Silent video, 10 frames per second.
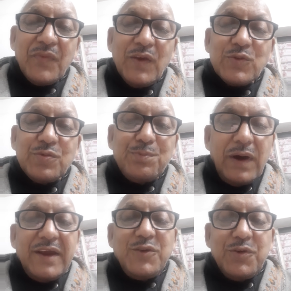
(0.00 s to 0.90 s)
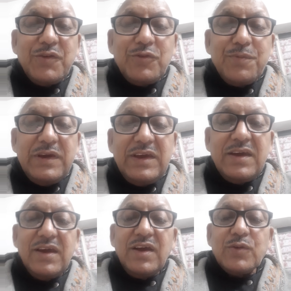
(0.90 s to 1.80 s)
So my duty would
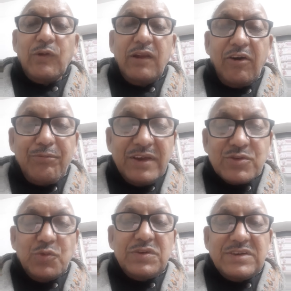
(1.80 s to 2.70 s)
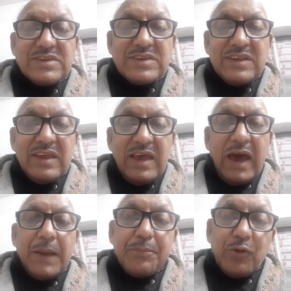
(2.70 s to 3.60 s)
be to love my students
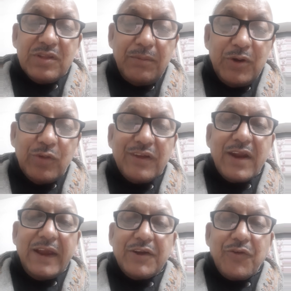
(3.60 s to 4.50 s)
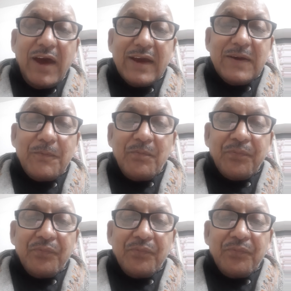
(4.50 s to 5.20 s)
and put them into the right track,